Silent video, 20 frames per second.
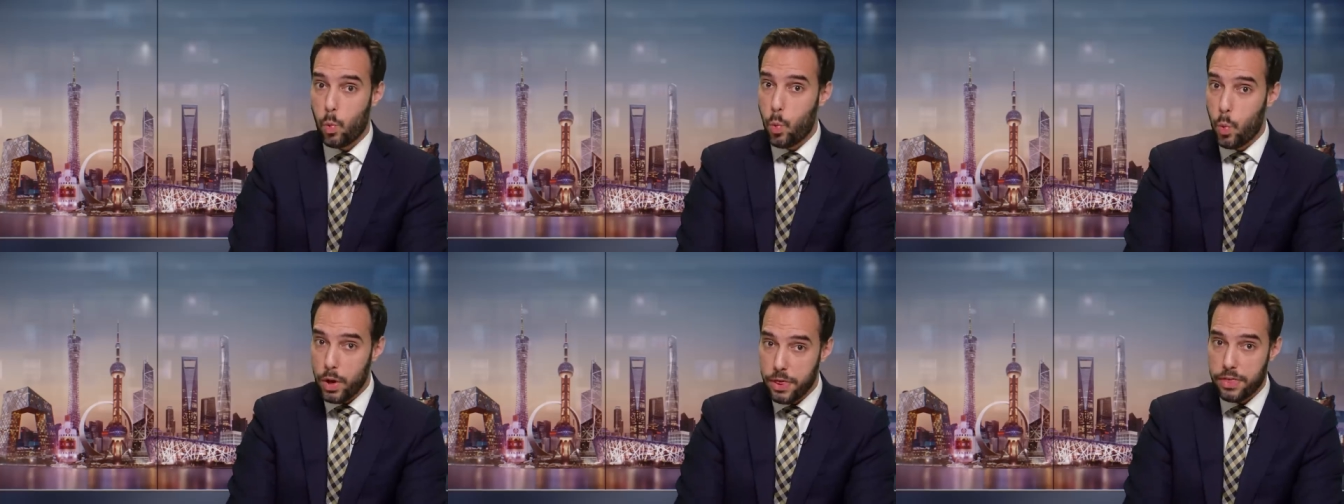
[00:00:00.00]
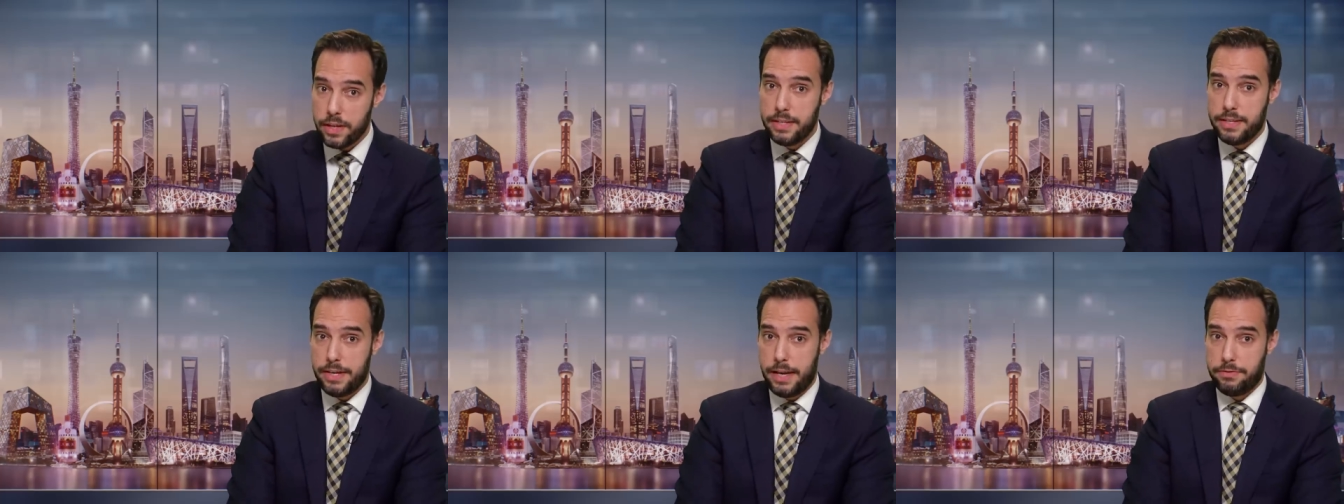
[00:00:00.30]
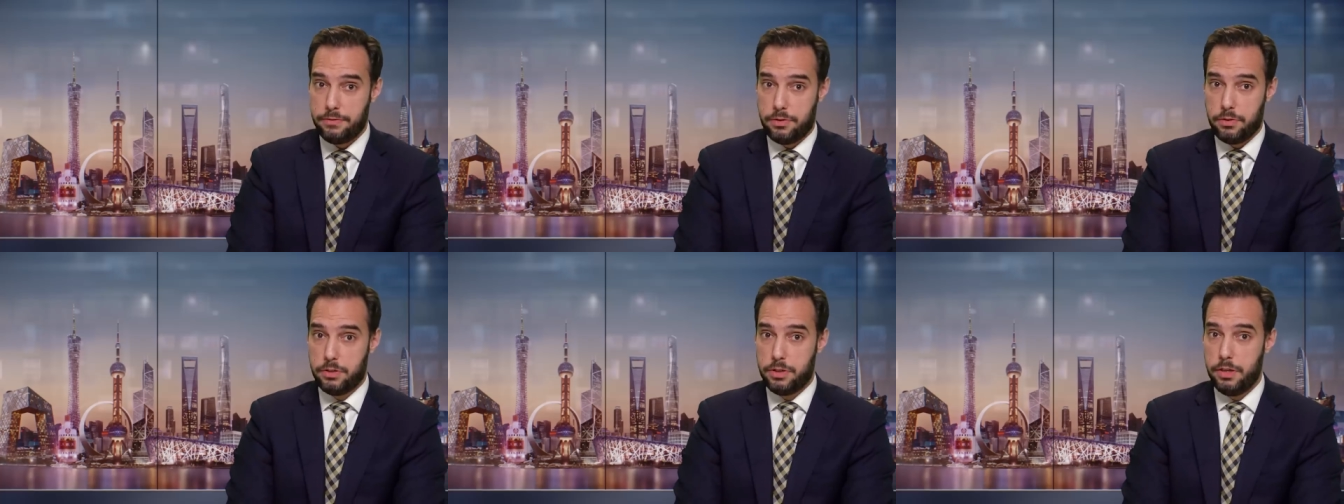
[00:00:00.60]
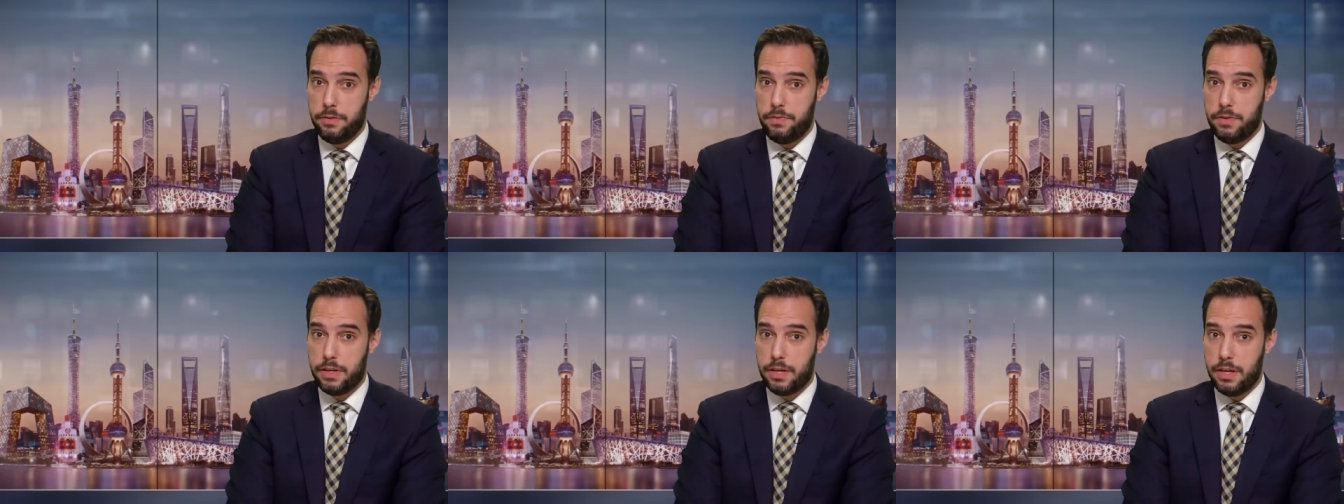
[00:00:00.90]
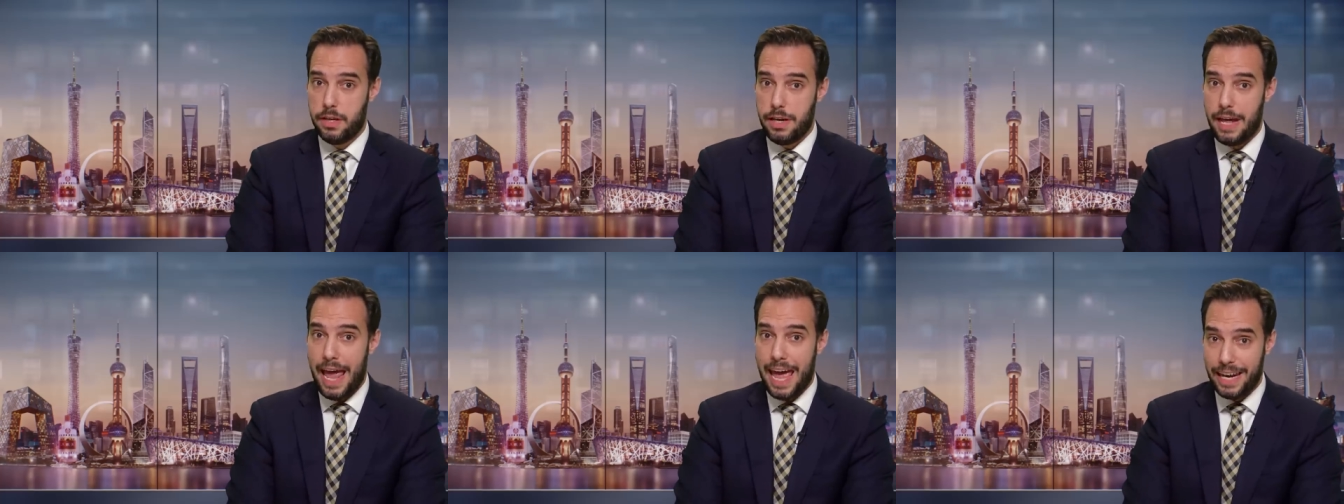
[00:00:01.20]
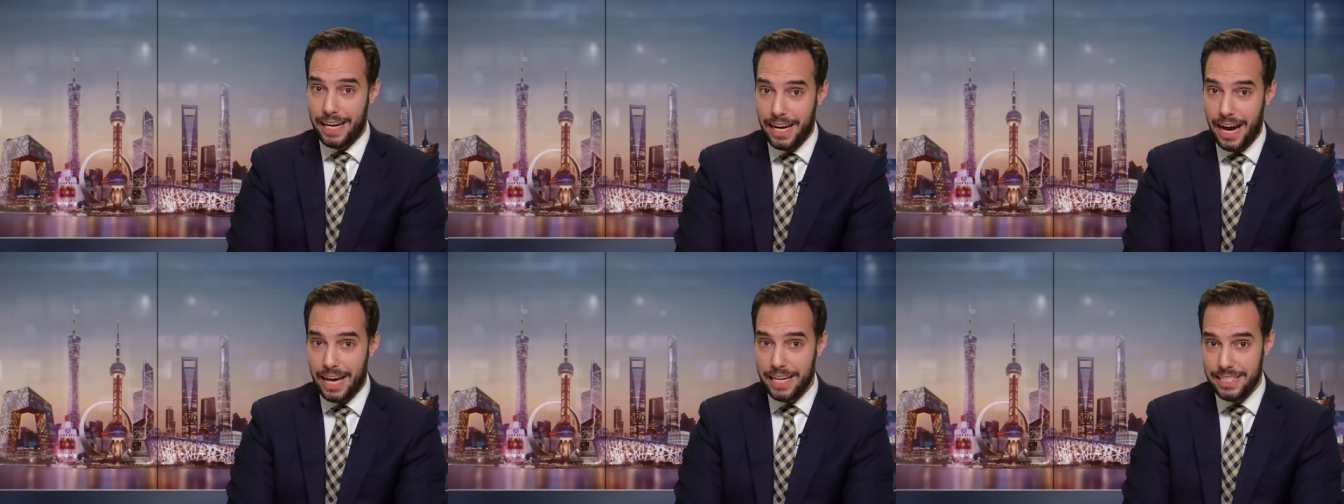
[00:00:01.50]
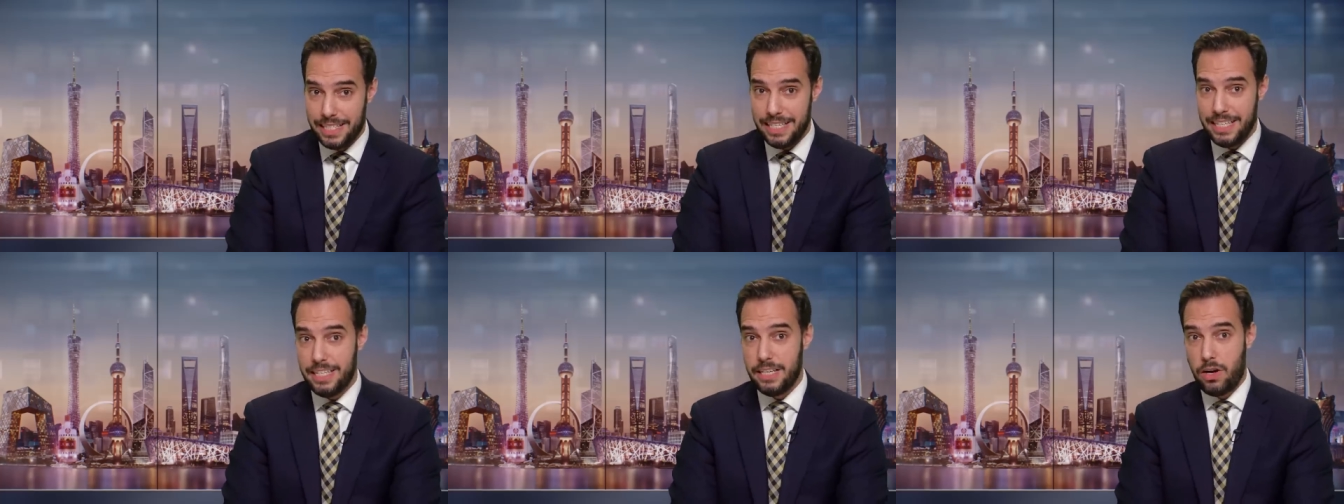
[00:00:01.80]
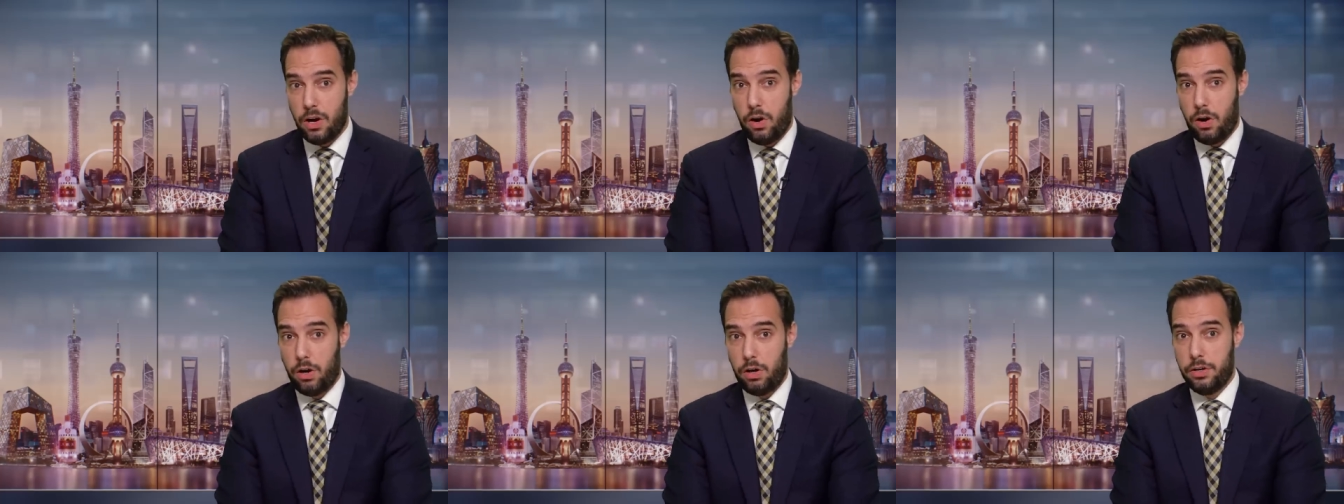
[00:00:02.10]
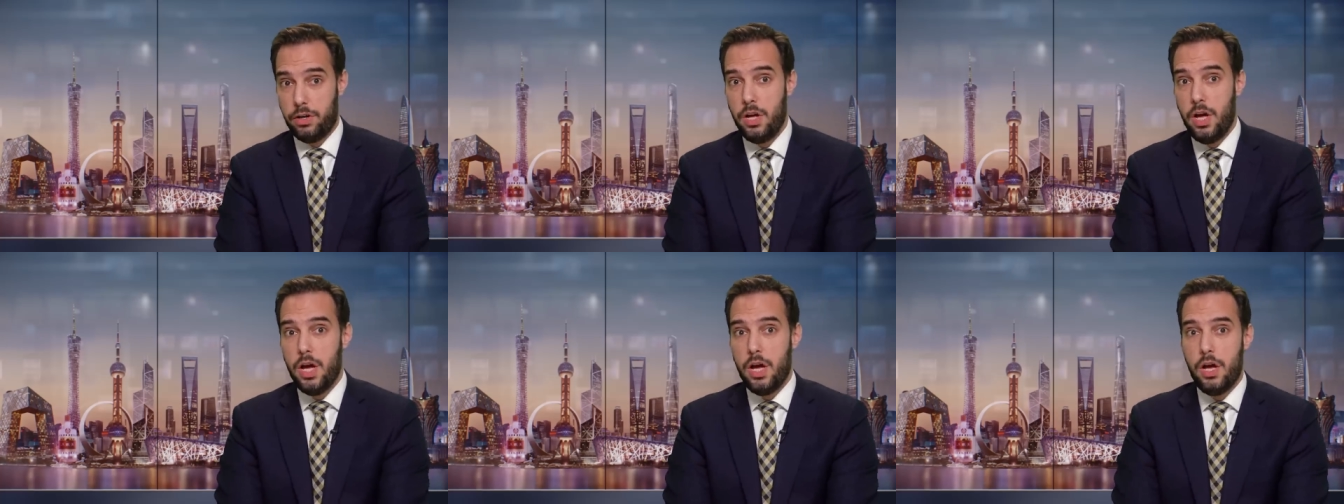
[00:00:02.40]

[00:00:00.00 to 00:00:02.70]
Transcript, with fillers: with a death certificate and an ID card